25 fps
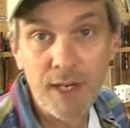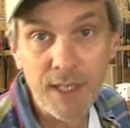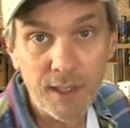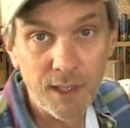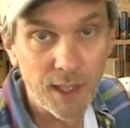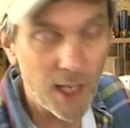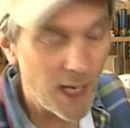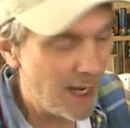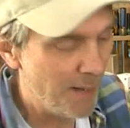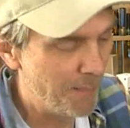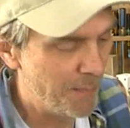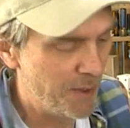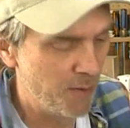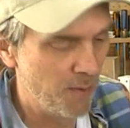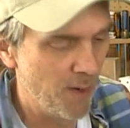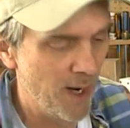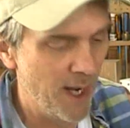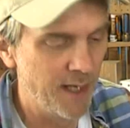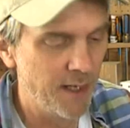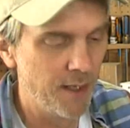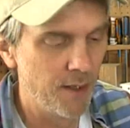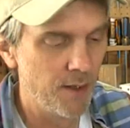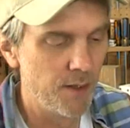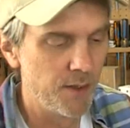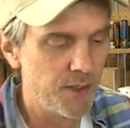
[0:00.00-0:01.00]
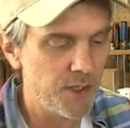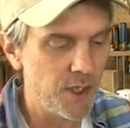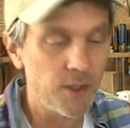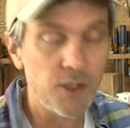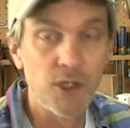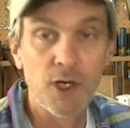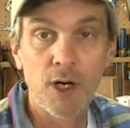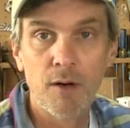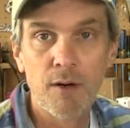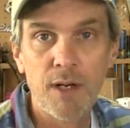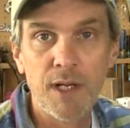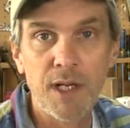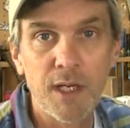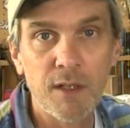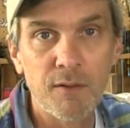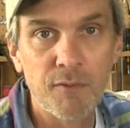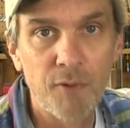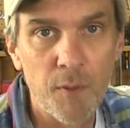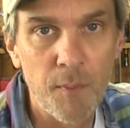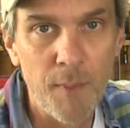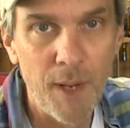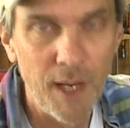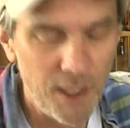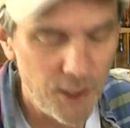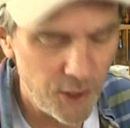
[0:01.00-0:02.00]
Copywriters Sharing
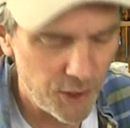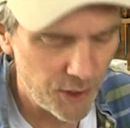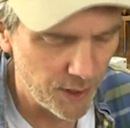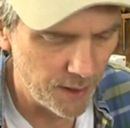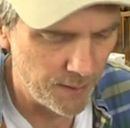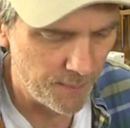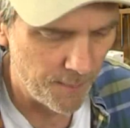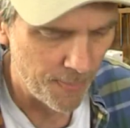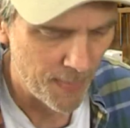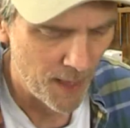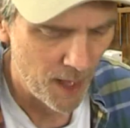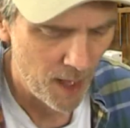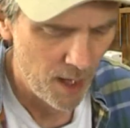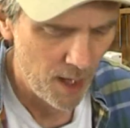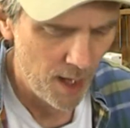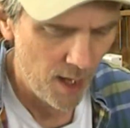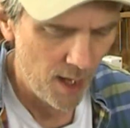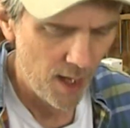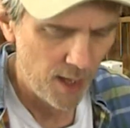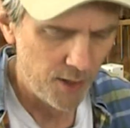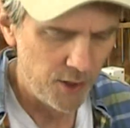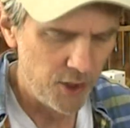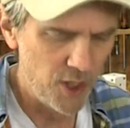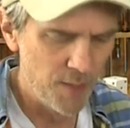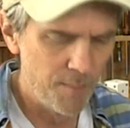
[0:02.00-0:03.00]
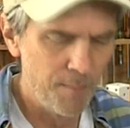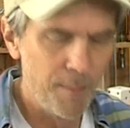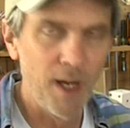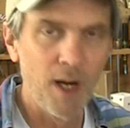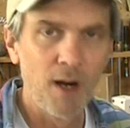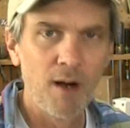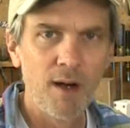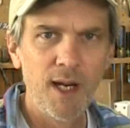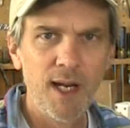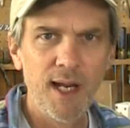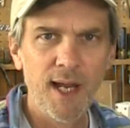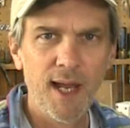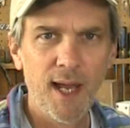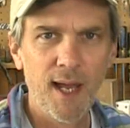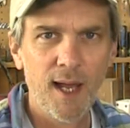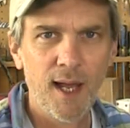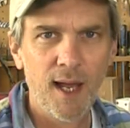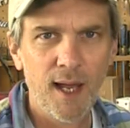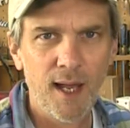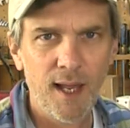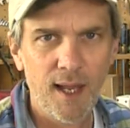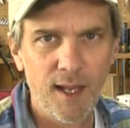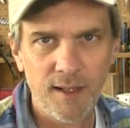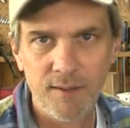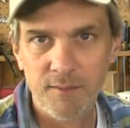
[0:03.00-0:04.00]
Information. Jim Barry
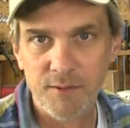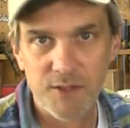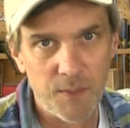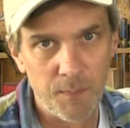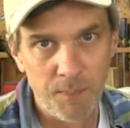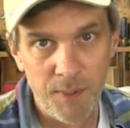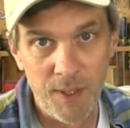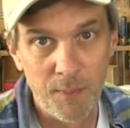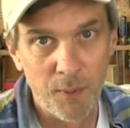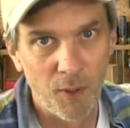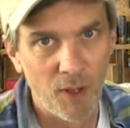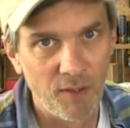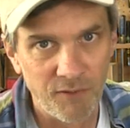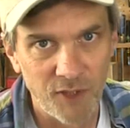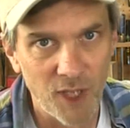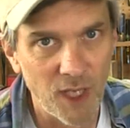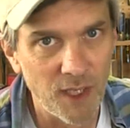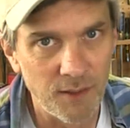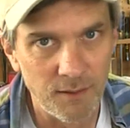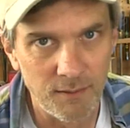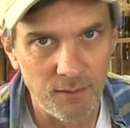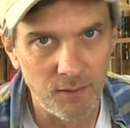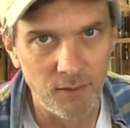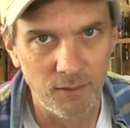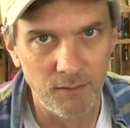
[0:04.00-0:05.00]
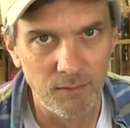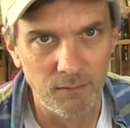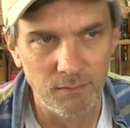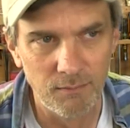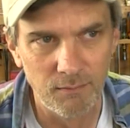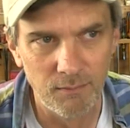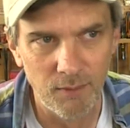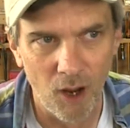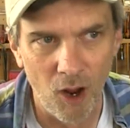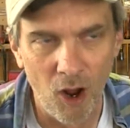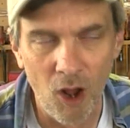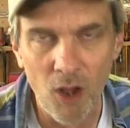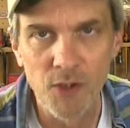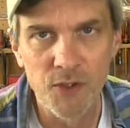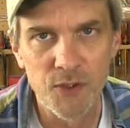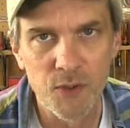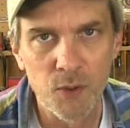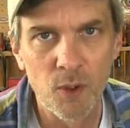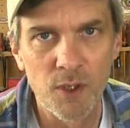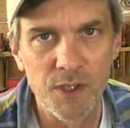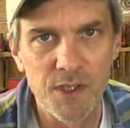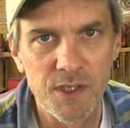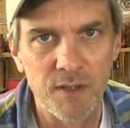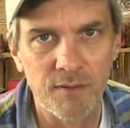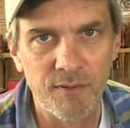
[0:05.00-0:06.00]
and some people have done all
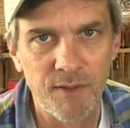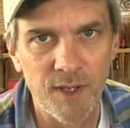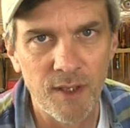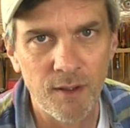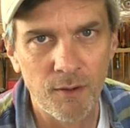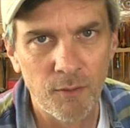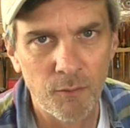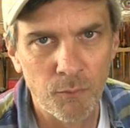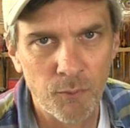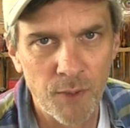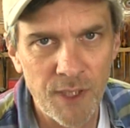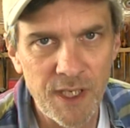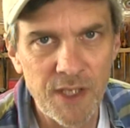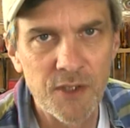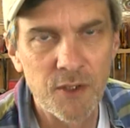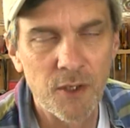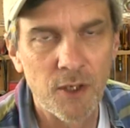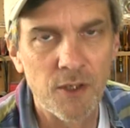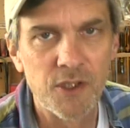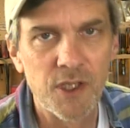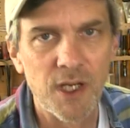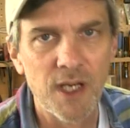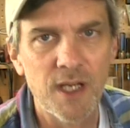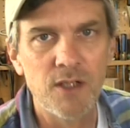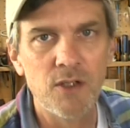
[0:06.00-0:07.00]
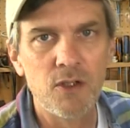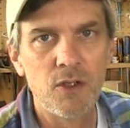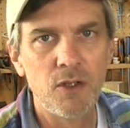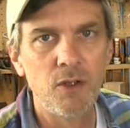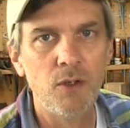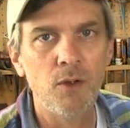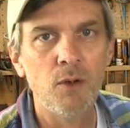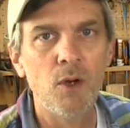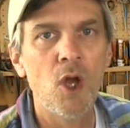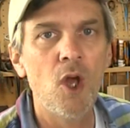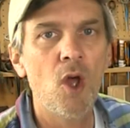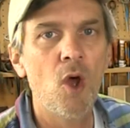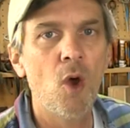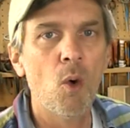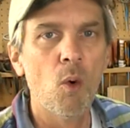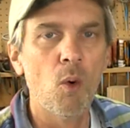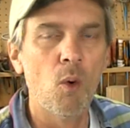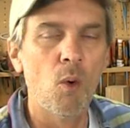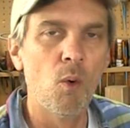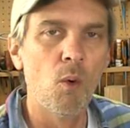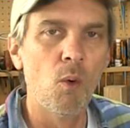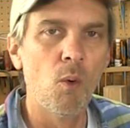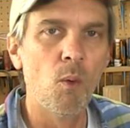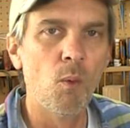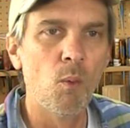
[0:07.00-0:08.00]
sorts of research into
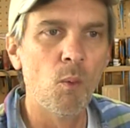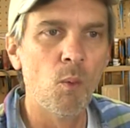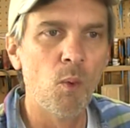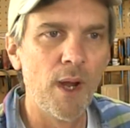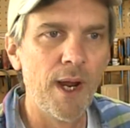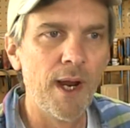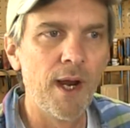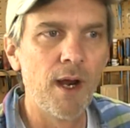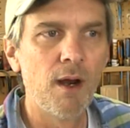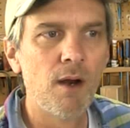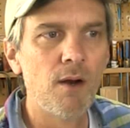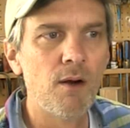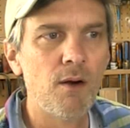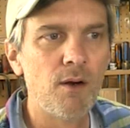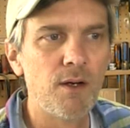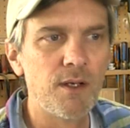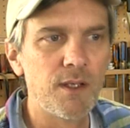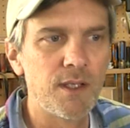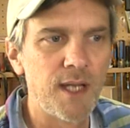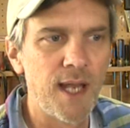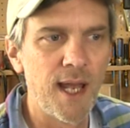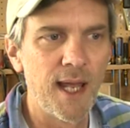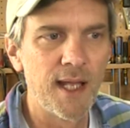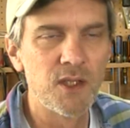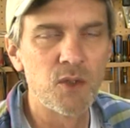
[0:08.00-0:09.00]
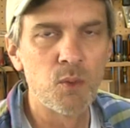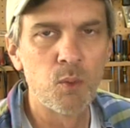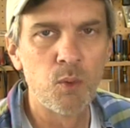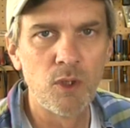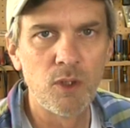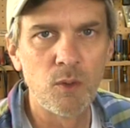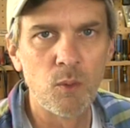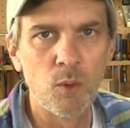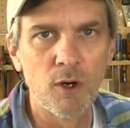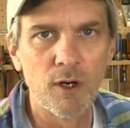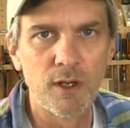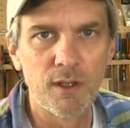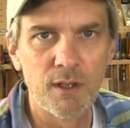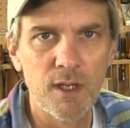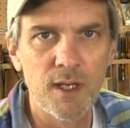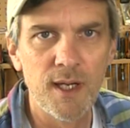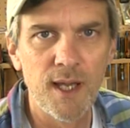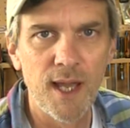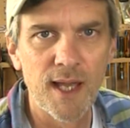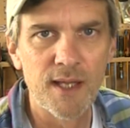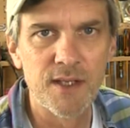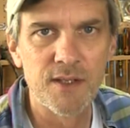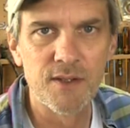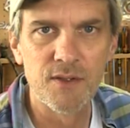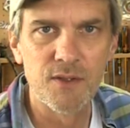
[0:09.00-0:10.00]
where Ted's Woodworking
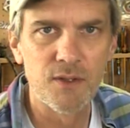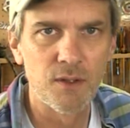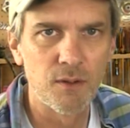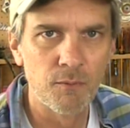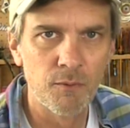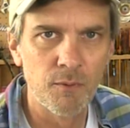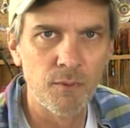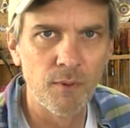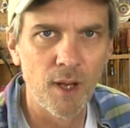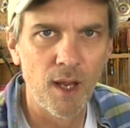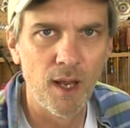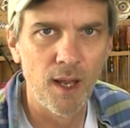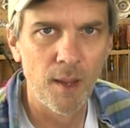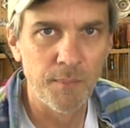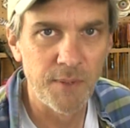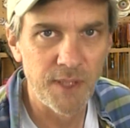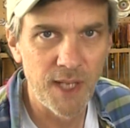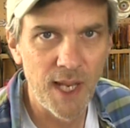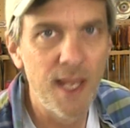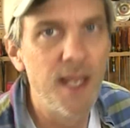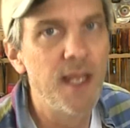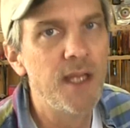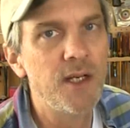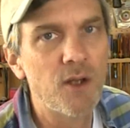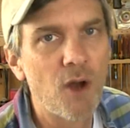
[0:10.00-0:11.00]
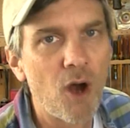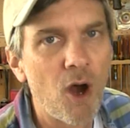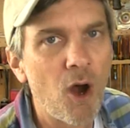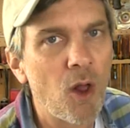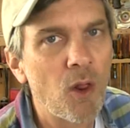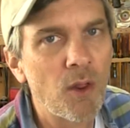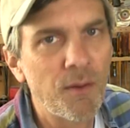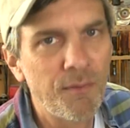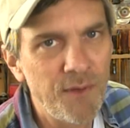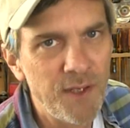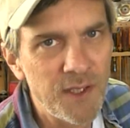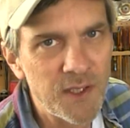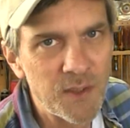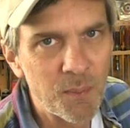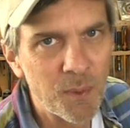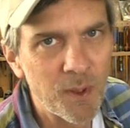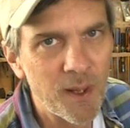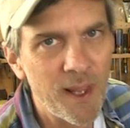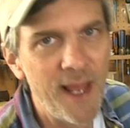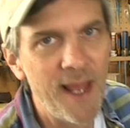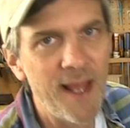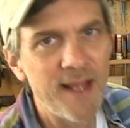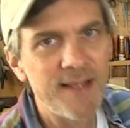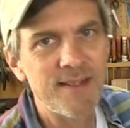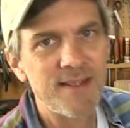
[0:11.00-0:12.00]
has obtained all of these
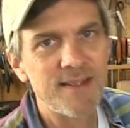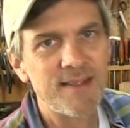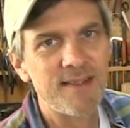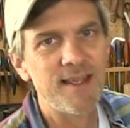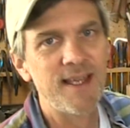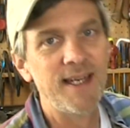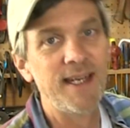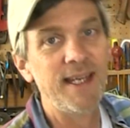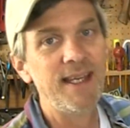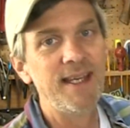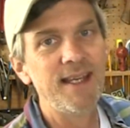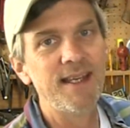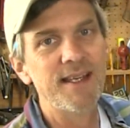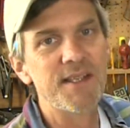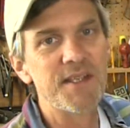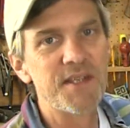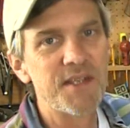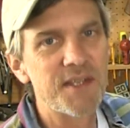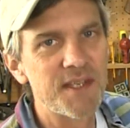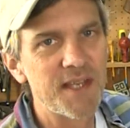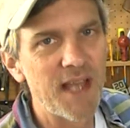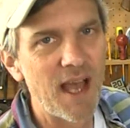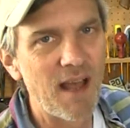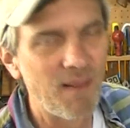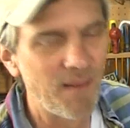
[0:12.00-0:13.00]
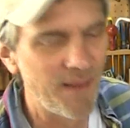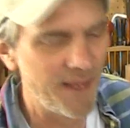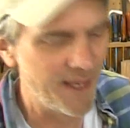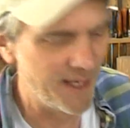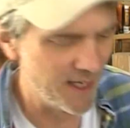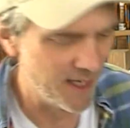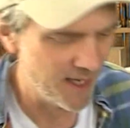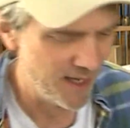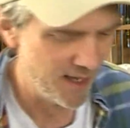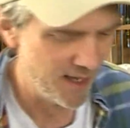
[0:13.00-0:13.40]
plans that he is selling,